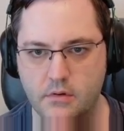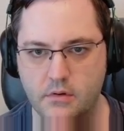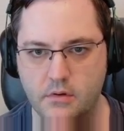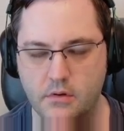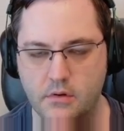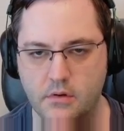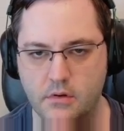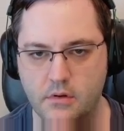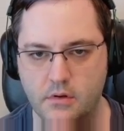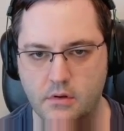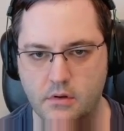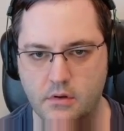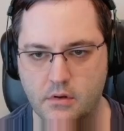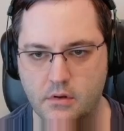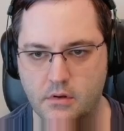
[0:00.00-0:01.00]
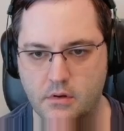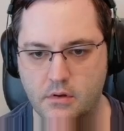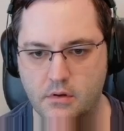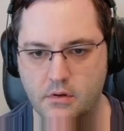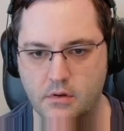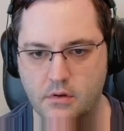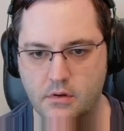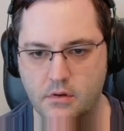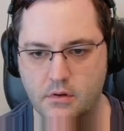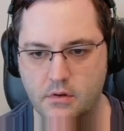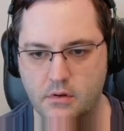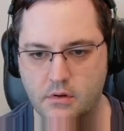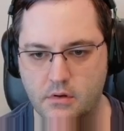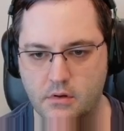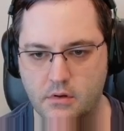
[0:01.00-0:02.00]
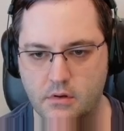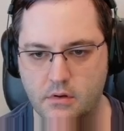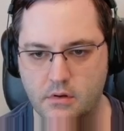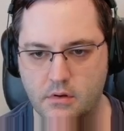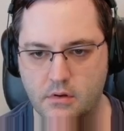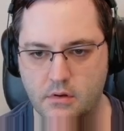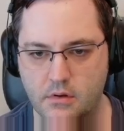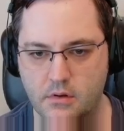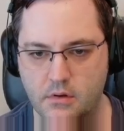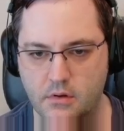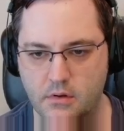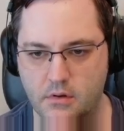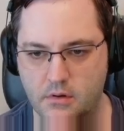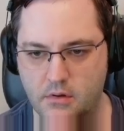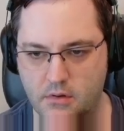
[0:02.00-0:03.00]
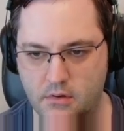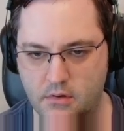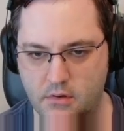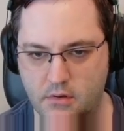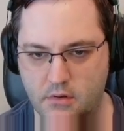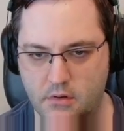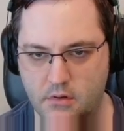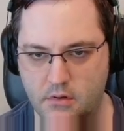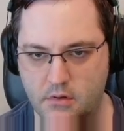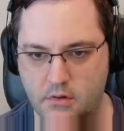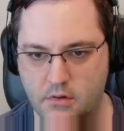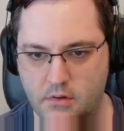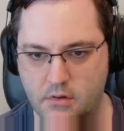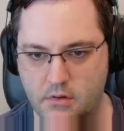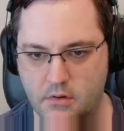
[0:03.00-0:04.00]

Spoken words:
Nobody speaks.